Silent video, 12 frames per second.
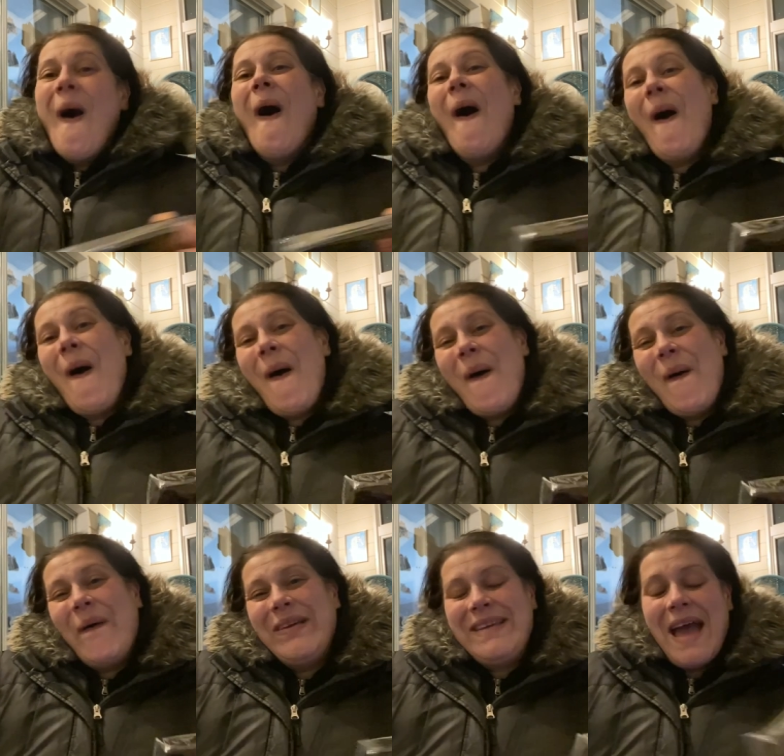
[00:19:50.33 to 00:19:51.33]

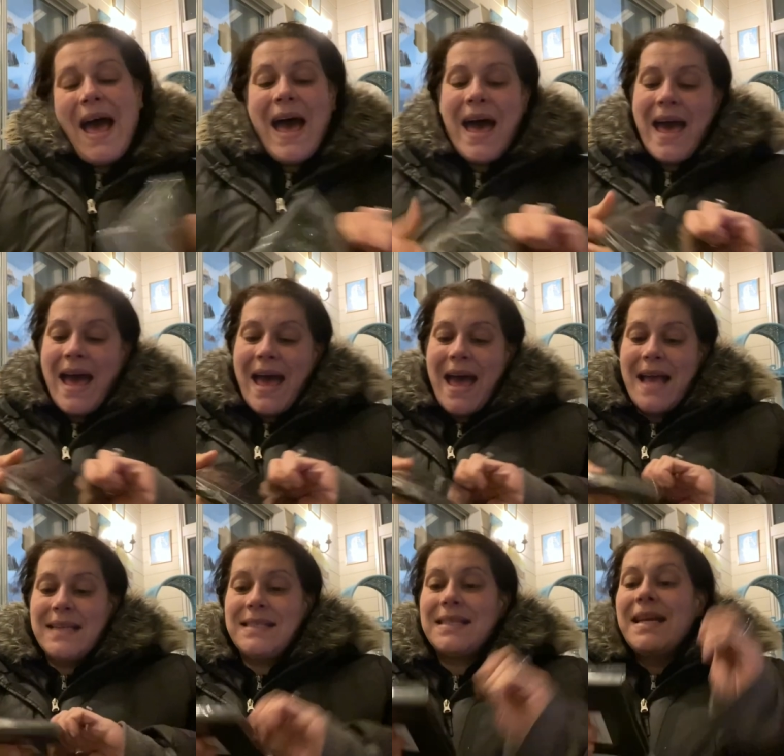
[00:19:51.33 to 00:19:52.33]
Oh,
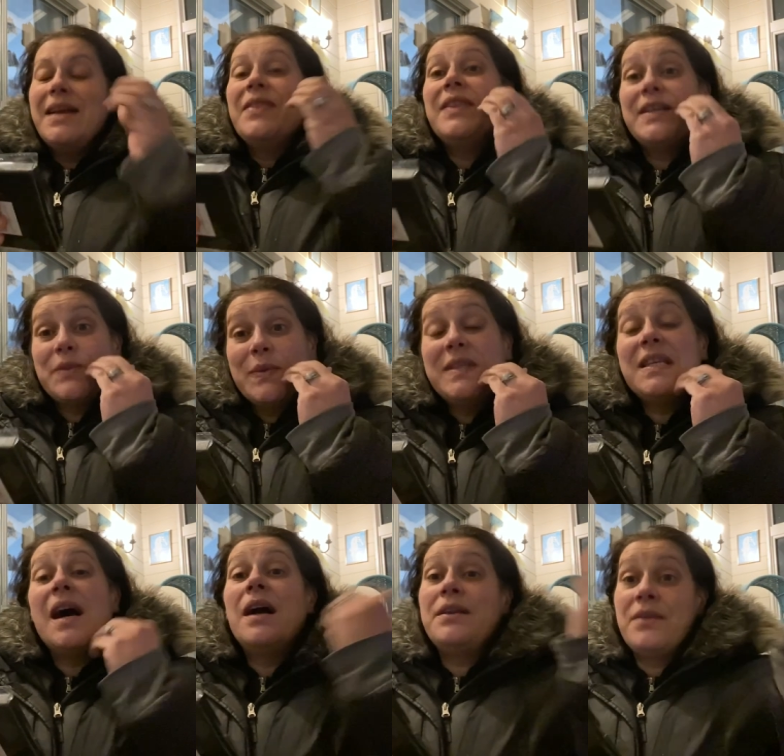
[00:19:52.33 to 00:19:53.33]
yes. This was
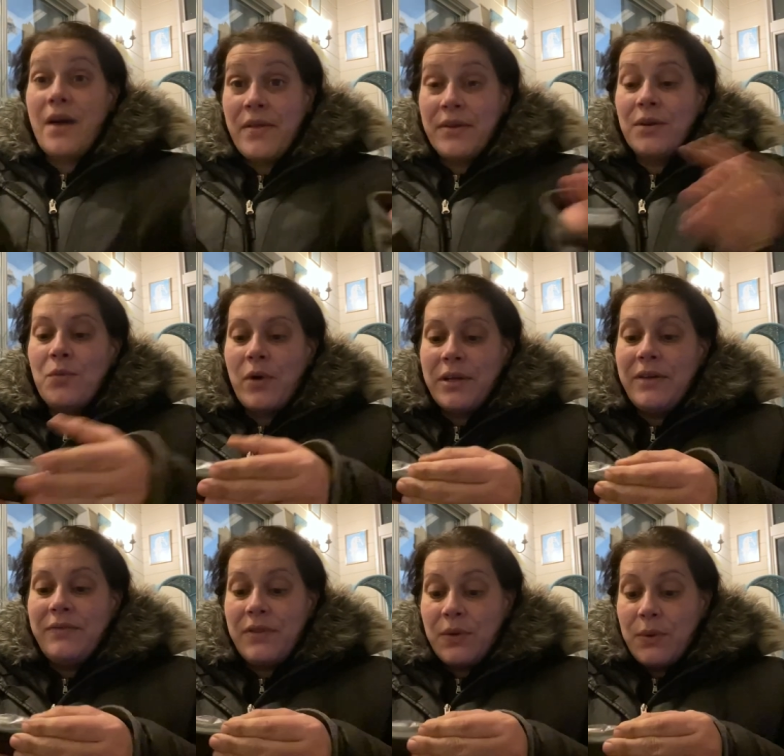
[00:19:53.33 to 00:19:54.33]
another one
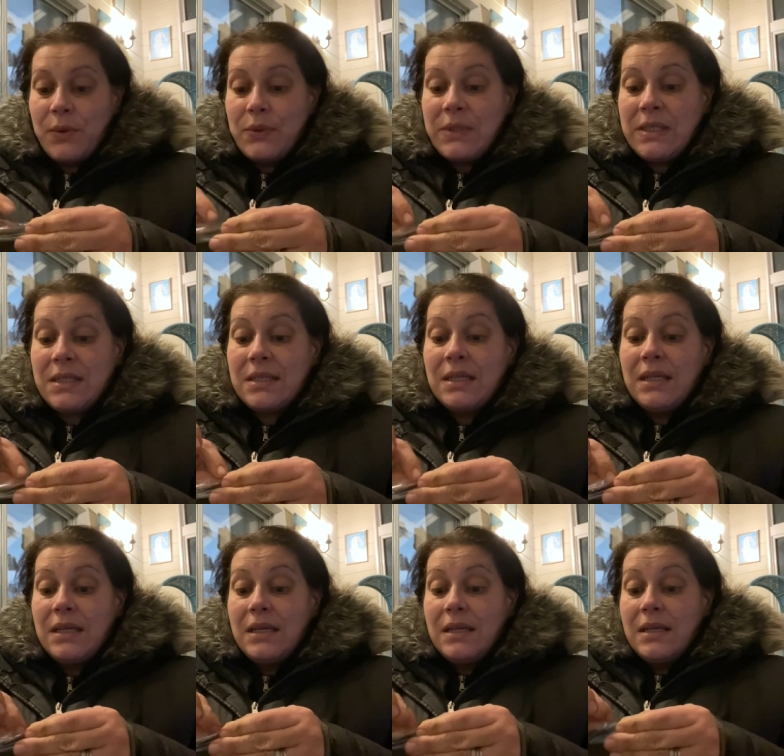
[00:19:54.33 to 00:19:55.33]
of those
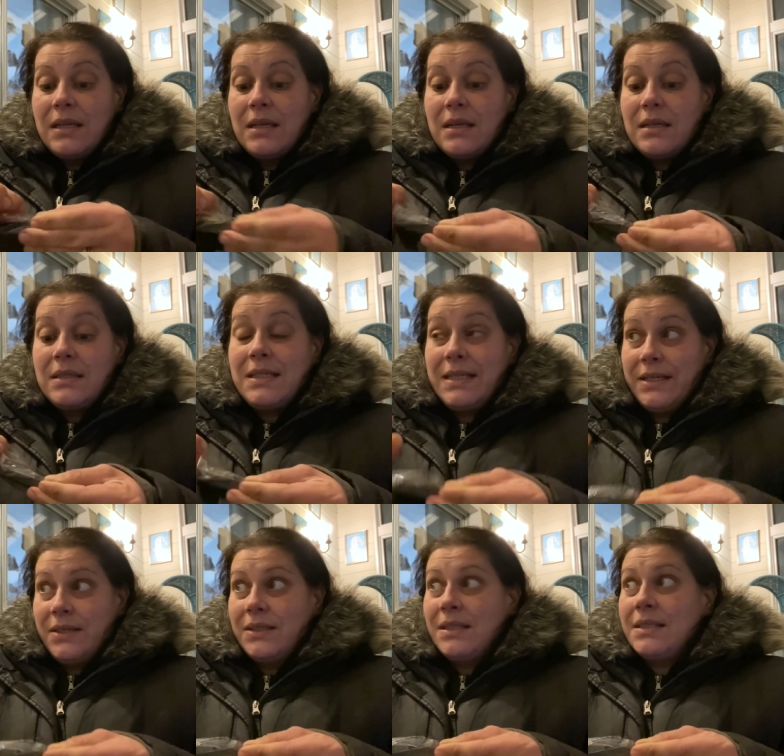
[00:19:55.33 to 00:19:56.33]

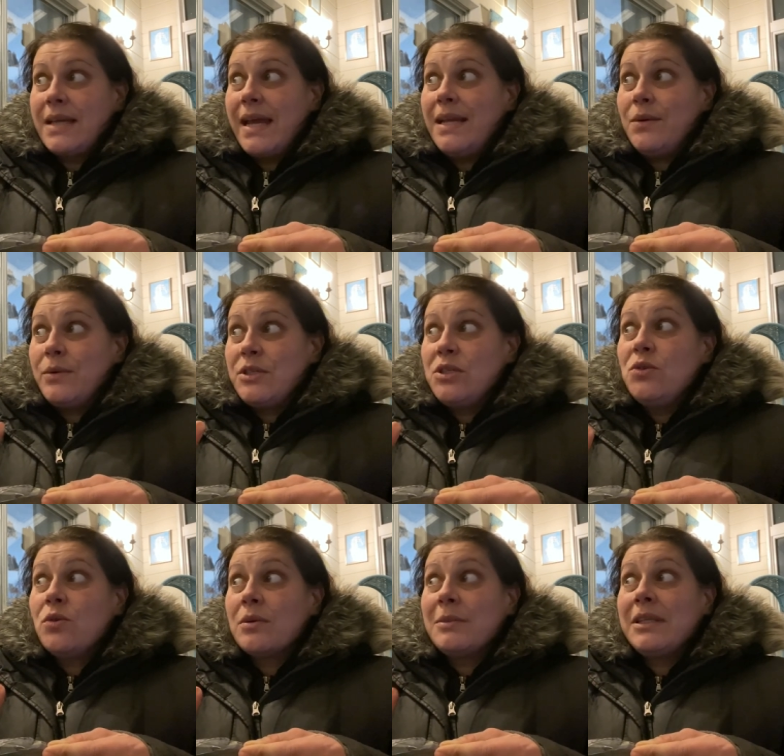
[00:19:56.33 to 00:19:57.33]
deals, and it was
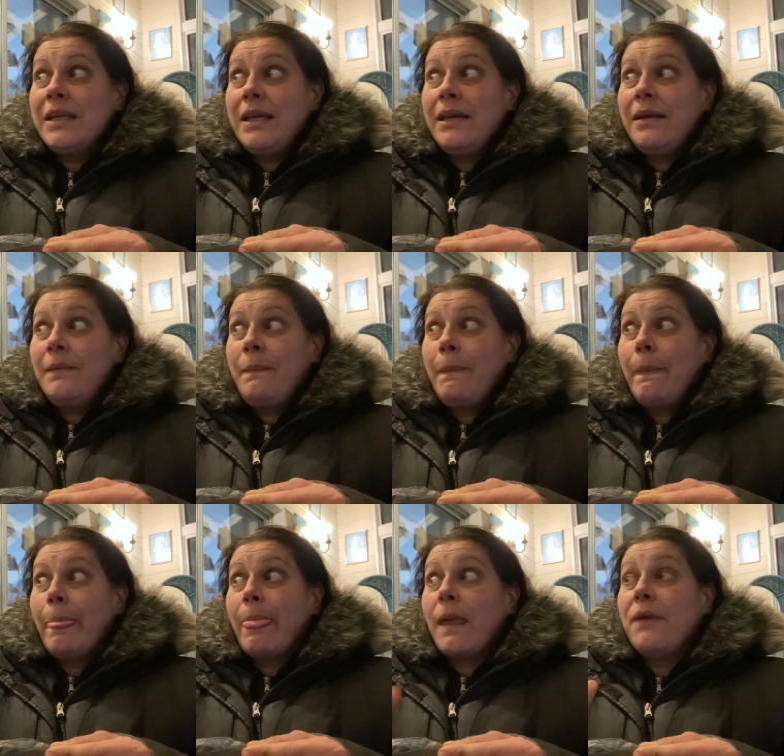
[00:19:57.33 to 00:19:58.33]
normally
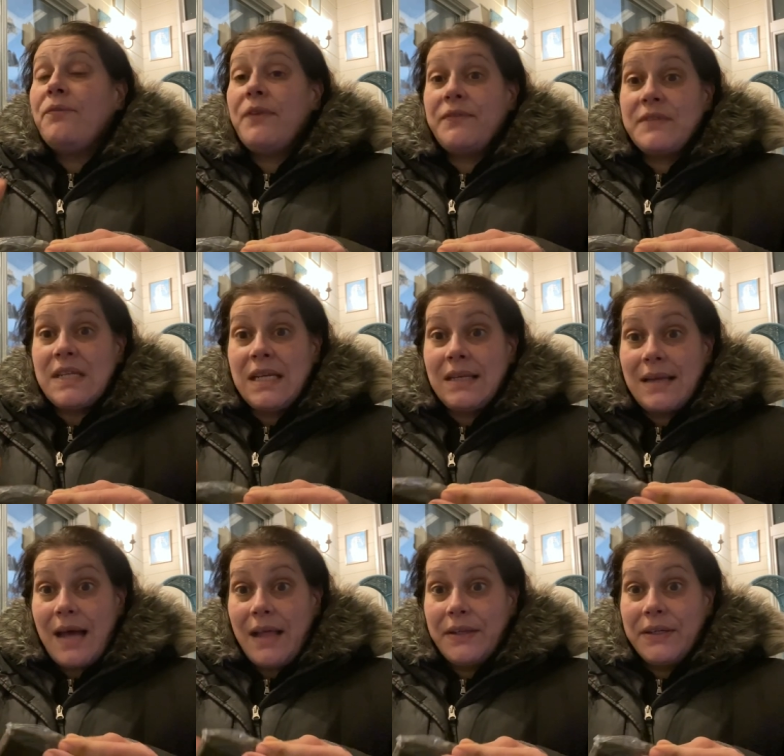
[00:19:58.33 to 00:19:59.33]

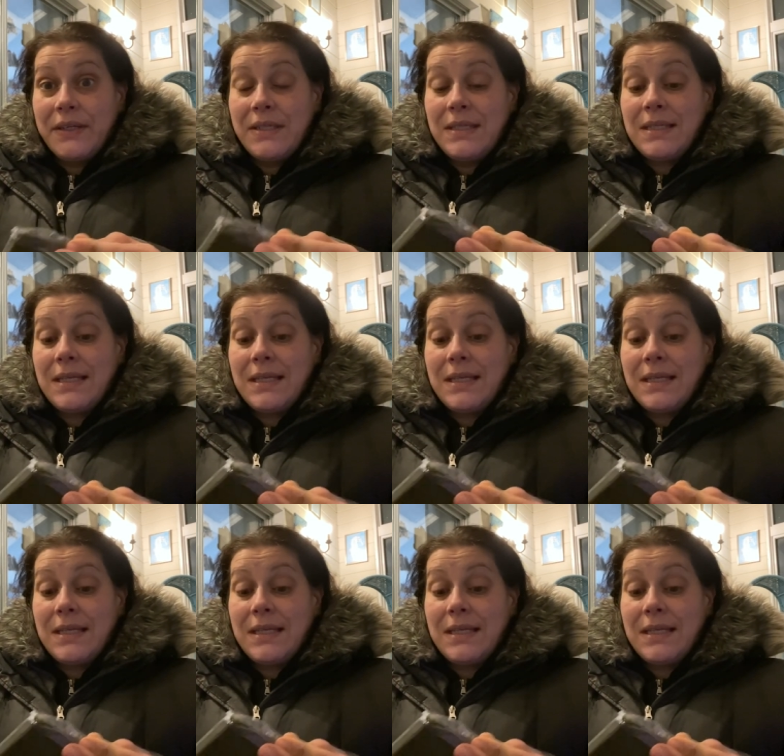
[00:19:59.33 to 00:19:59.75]
$15,